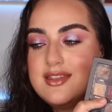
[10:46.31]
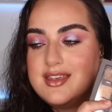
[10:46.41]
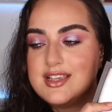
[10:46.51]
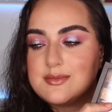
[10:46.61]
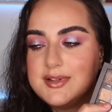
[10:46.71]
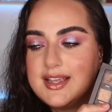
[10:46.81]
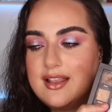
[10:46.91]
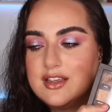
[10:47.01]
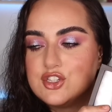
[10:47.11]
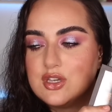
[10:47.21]
These
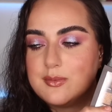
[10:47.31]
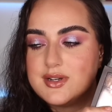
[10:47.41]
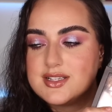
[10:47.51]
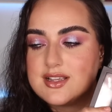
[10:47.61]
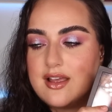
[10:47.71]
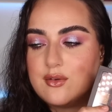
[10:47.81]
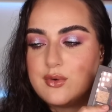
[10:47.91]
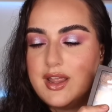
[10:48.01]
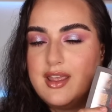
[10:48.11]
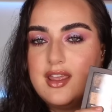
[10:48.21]
metallic shimmers
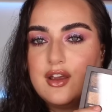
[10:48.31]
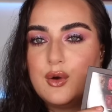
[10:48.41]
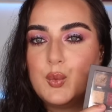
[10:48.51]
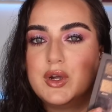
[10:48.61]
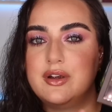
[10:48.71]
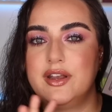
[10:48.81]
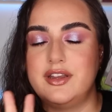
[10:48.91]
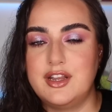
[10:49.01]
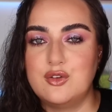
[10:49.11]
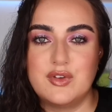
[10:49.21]
right here were
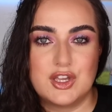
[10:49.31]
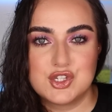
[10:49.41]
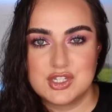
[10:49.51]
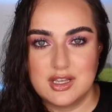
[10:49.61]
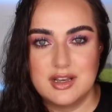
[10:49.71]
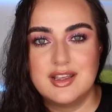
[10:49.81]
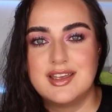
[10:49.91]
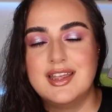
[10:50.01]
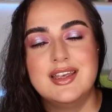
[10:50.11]
an innovation